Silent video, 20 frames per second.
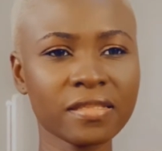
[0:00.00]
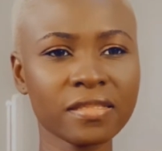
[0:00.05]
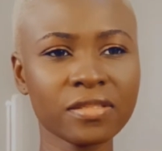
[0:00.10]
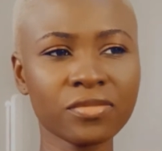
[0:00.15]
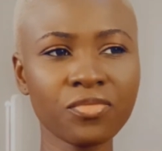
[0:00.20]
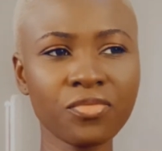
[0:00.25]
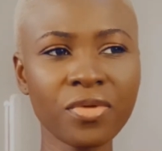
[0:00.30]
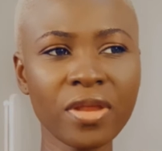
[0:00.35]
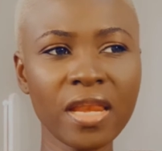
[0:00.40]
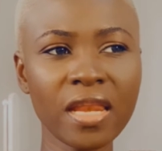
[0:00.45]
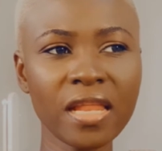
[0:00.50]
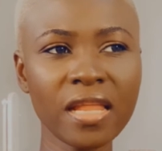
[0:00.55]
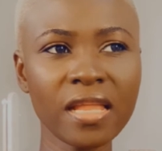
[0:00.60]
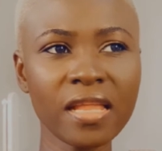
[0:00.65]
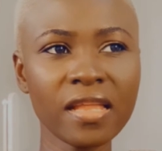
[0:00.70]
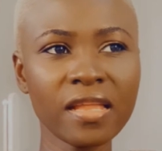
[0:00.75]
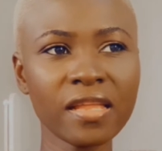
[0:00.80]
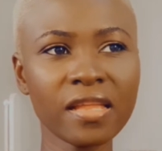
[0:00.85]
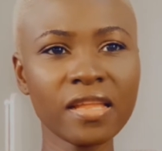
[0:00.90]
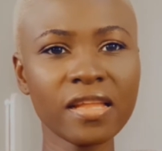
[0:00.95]

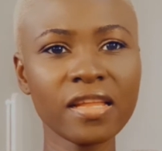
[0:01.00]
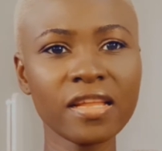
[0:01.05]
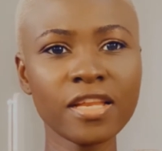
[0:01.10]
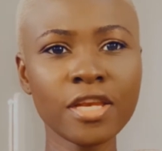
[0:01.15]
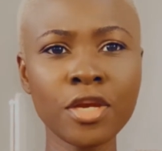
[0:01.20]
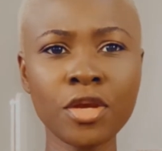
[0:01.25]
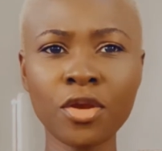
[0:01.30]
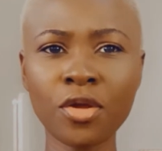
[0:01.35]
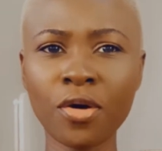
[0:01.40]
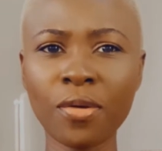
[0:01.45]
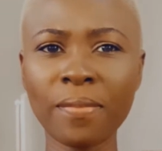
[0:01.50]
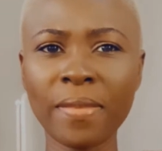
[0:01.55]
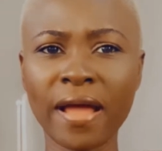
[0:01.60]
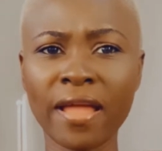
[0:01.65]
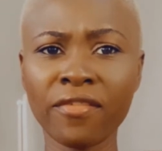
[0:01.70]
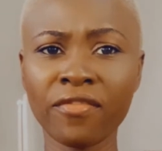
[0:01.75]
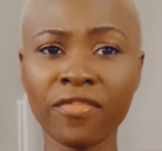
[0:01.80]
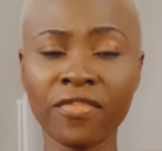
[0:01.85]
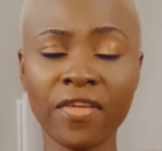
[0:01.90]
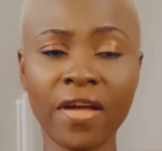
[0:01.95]
really not
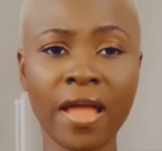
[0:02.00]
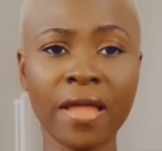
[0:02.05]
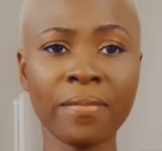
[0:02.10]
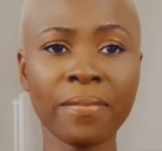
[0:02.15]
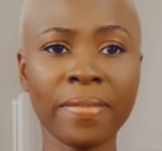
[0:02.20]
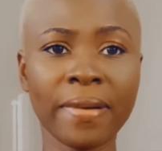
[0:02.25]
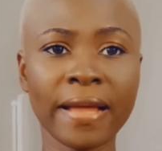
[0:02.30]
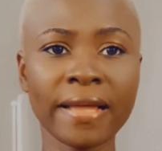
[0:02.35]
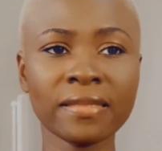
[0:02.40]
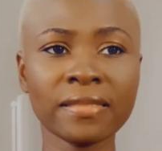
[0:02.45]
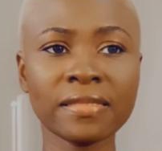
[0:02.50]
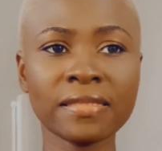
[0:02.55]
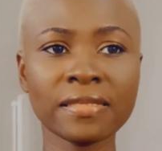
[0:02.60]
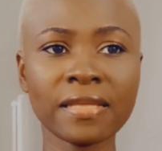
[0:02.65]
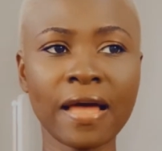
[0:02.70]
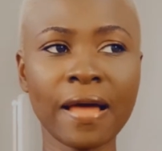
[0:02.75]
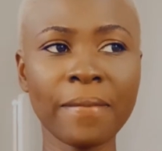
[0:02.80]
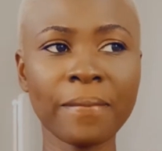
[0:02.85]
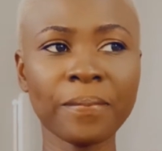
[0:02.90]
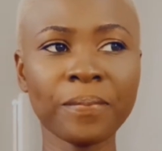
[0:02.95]
my vibe. But
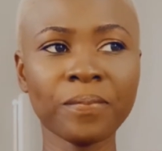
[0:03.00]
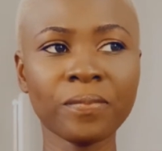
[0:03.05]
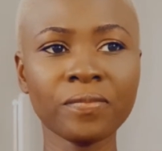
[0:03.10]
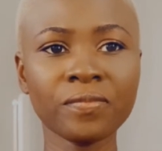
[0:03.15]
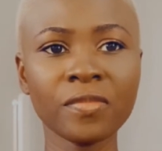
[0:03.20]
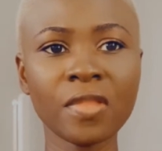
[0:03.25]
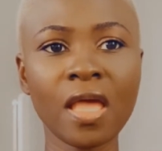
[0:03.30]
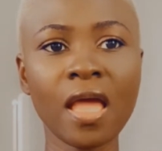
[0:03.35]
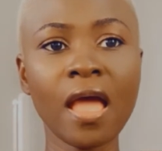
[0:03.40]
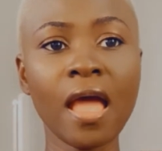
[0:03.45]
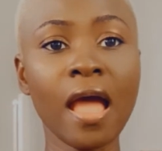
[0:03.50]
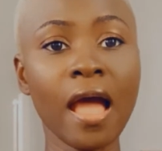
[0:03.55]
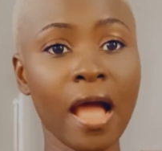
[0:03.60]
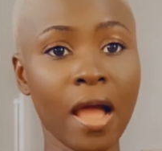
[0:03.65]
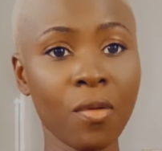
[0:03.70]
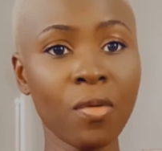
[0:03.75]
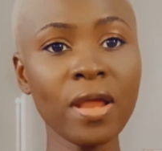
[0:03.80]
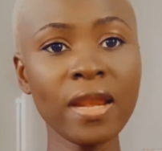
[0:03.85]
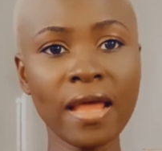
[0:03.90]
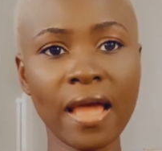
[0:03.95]

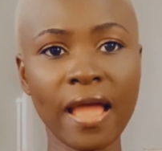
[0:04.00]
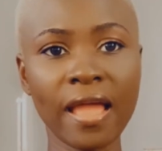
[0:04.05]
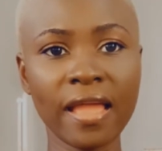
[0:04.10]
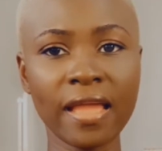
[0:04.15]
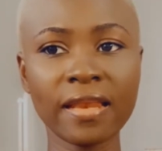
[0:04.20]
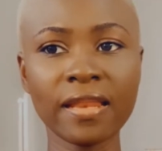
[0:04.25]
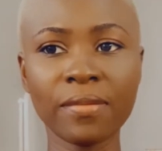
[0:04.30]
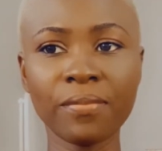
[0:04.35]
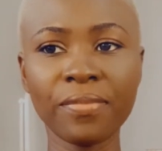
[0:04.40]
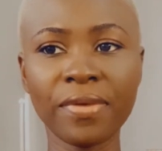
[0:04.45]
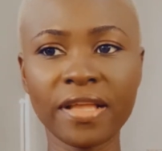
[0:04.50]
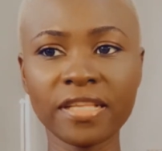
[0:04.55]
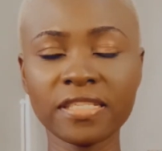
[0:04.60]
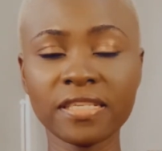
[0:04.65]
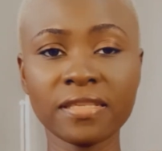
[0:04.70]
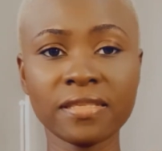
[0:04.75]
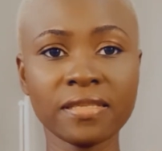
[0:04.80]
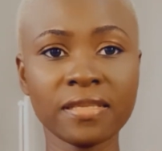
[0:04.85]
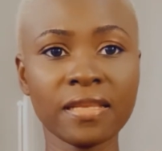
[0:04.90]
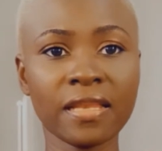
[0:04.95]
I went ahead and
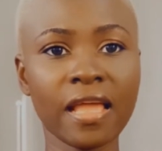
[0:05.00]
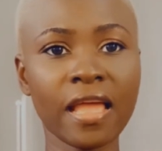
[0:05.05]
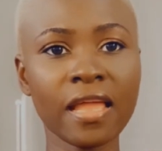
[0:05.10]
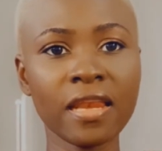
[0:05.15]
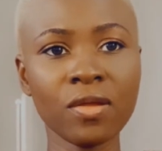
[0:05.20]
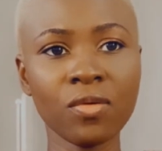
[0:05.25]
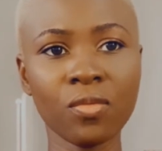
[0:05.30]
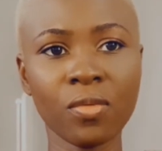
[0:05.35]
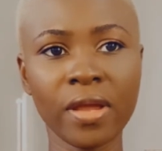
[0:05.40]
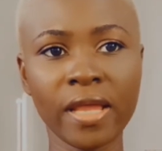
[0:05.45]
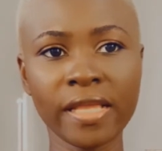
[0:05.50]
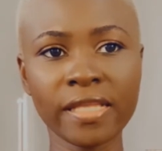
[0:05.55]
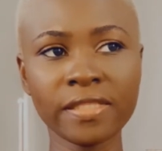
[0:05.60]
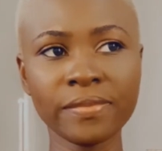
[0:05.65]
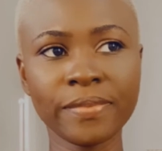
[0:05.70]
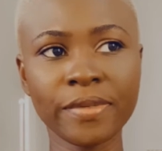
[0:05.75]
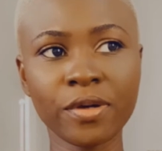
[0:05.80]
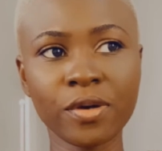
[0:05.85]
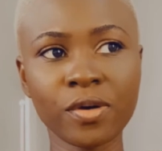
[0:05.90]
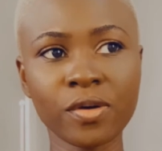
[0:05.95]
purchased it anyways,
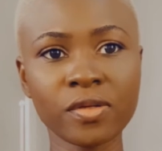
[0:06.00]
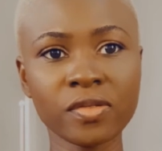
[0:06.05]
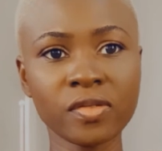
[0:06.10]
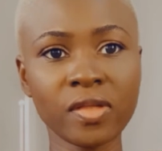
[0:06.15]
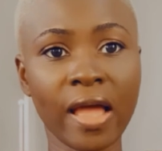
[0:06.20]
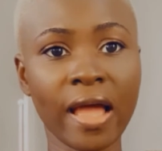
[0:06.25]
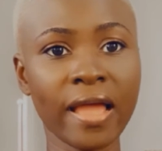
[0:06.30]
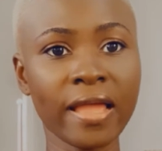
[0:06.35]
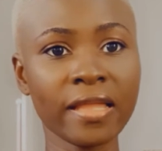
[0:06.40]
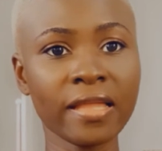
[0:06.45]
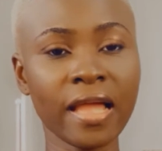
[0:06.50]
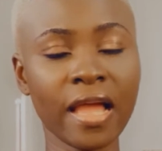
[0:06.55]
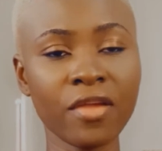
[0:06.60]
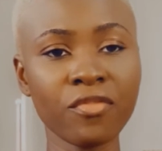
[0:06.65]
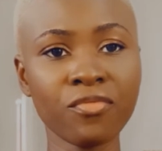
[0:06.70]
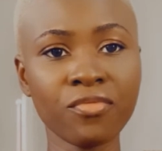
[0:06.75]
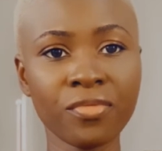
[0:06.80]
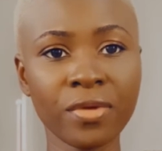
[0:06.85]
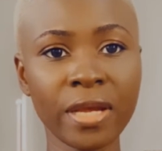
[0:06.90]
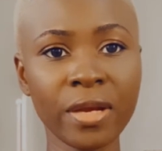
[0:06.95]
because I
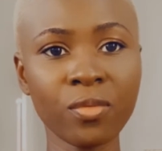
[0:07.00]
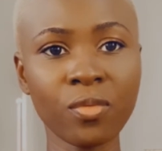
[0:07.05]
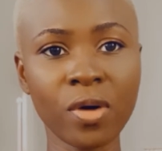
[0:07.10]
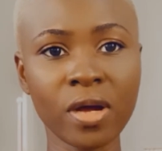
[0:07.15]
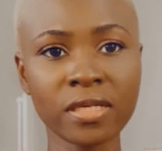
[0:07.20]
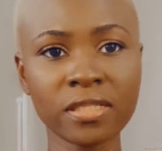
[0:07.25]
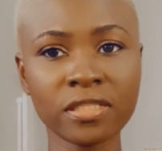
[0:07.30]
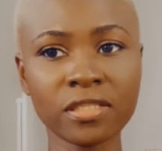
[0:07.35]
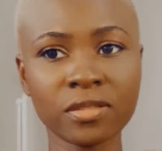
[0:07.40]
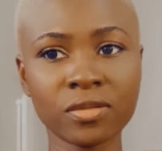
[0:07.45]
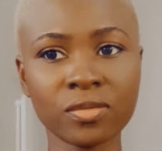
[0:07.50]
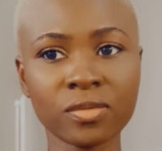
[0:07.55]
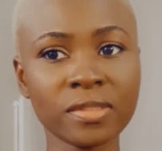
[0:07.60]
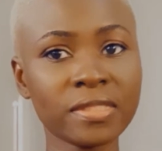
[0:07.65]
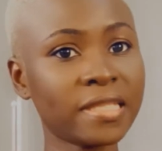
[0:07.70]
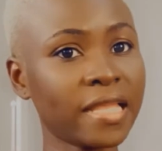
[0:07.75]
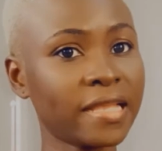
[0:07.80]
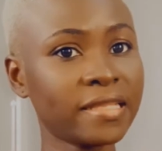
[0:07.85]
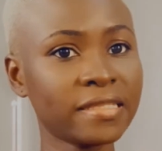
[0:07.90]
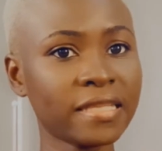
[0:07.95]
really want to
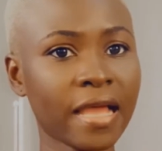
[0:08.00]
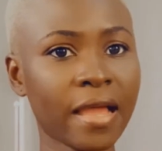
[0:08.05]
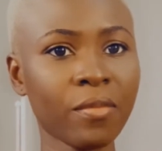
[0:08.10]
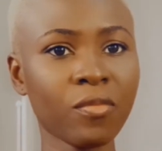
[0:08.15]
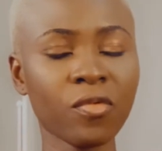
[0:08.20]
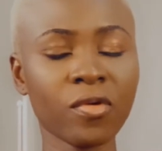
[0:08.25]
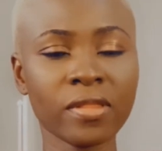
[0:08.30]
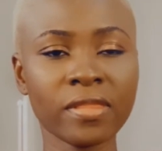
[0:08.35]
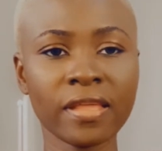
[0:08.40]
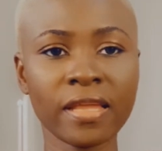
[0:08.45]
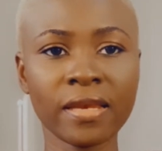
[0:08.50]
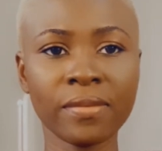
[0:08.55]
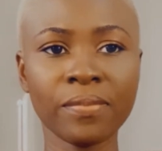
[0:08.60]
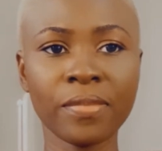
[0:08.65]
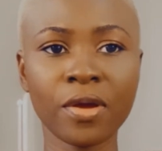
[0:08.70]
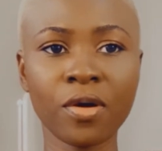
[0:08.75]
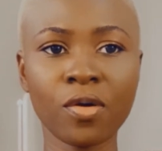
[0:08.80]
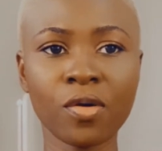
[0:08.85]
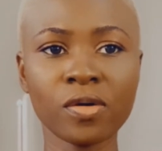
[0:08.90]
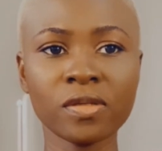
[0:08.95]
take time with it,
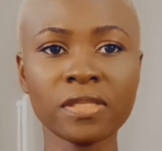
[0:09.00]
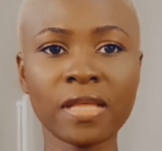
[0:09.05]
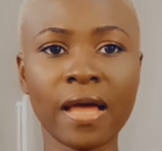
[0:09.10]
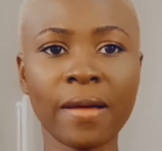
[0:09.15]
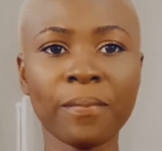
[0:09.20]
because